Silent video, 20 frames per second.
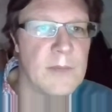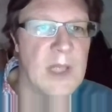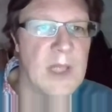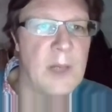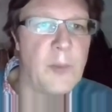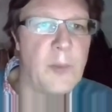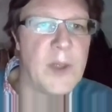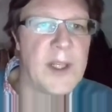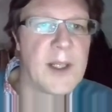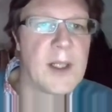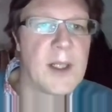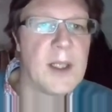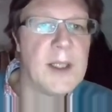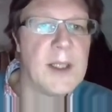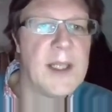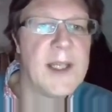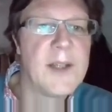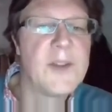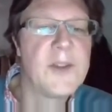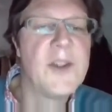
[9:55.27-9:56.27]
we
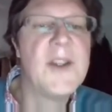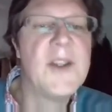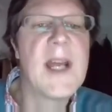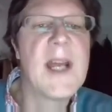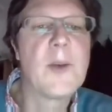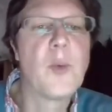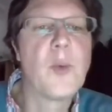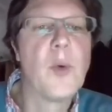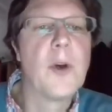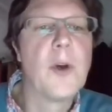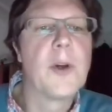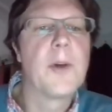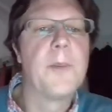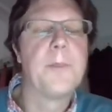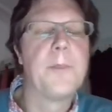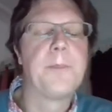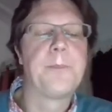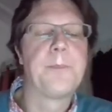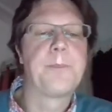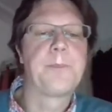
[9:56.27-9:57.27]
cleared the network,
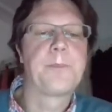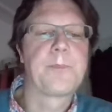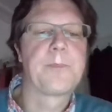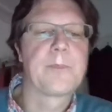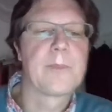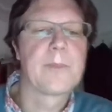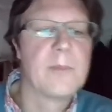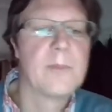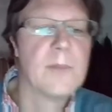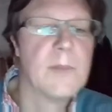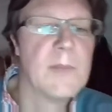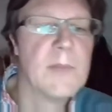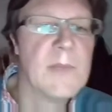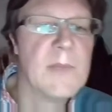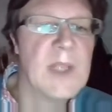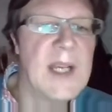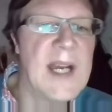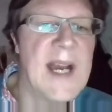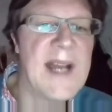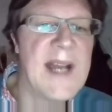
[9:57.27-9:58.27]

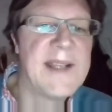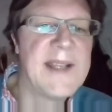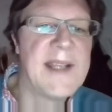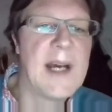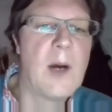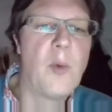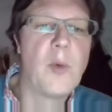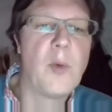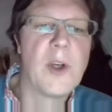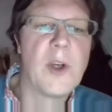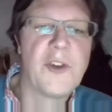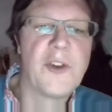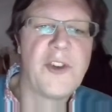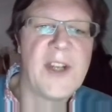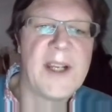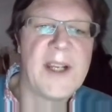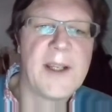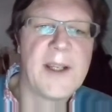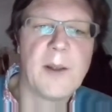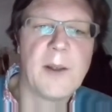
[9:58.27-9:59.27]
And now we're
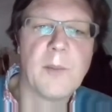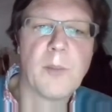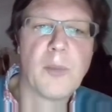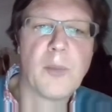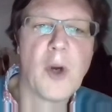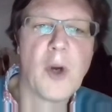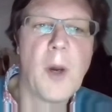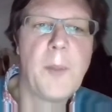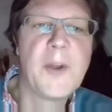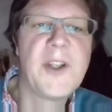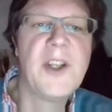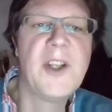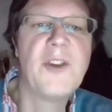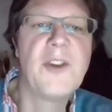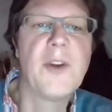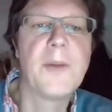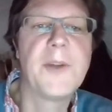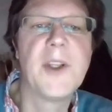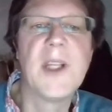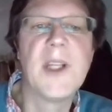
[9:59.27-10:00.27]
setting properties
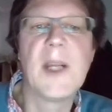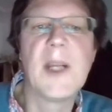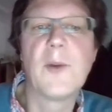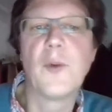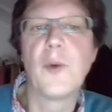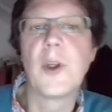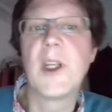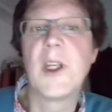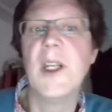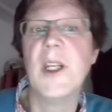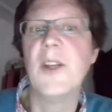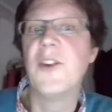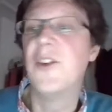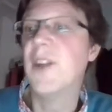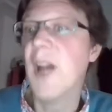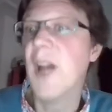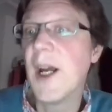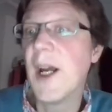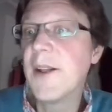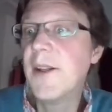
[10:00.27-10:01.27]
of the network. It's
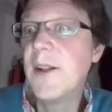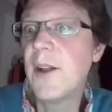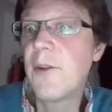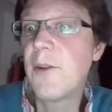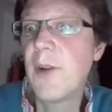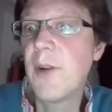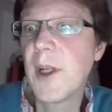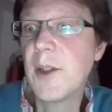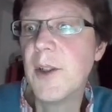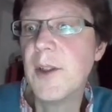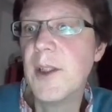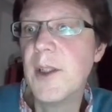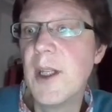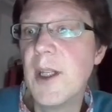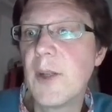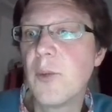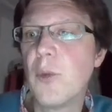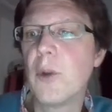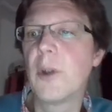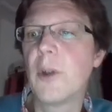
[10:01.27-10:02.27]
not a directed
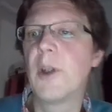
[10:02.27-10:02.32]
network,